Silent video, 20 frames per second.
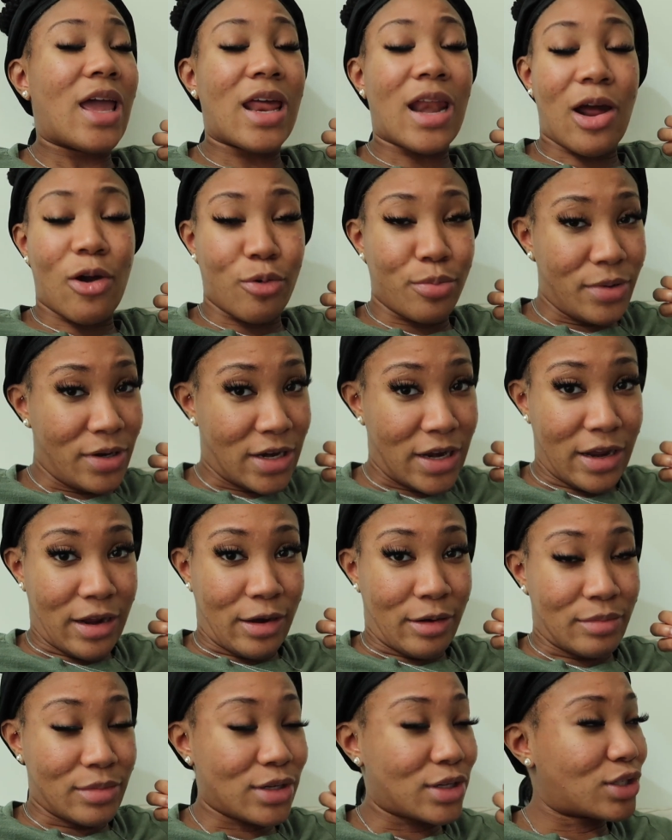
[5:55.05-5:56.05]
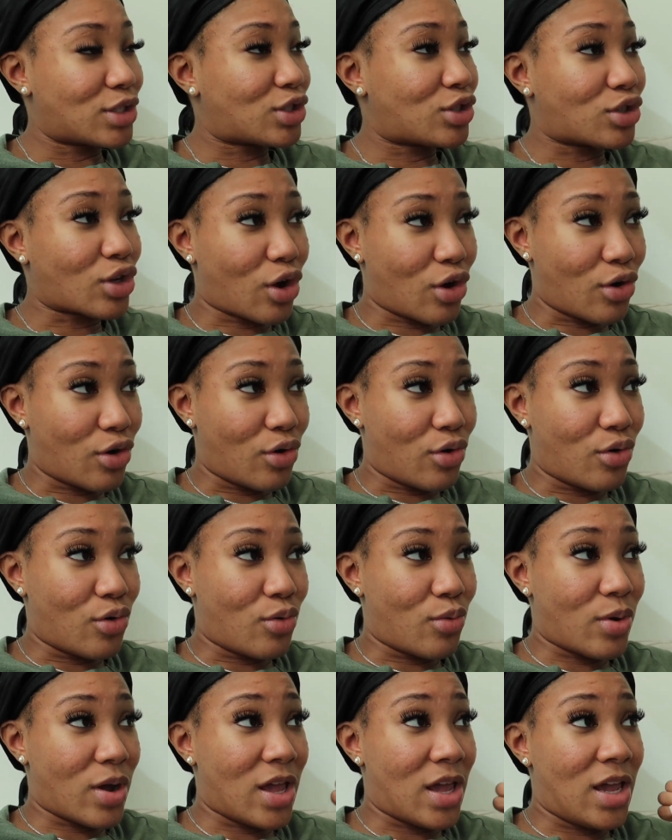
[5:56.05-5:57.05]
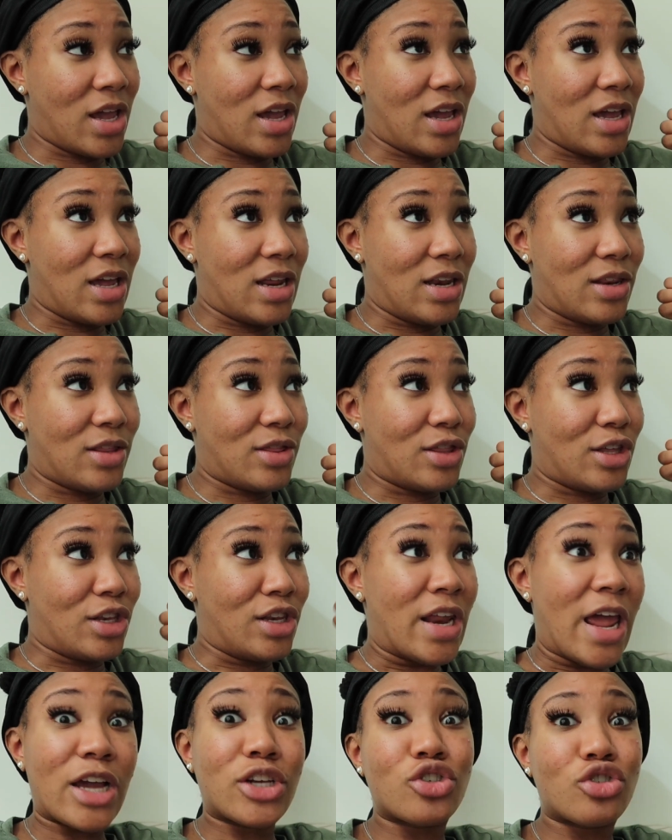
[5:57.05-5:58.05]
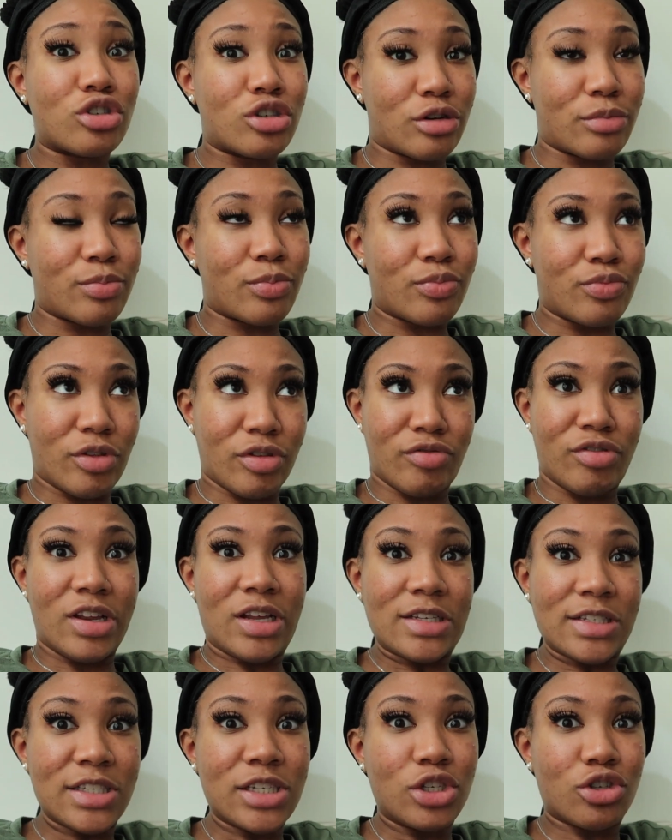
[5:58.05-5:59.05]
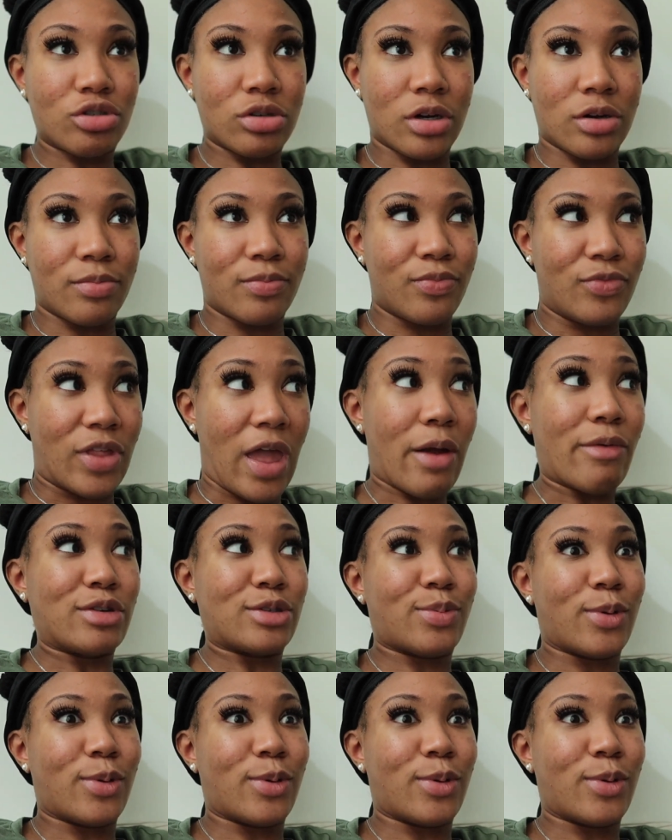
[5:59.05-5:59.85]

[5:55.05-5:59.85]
and I will be damned. So, and the next trip, the Disney trip, they were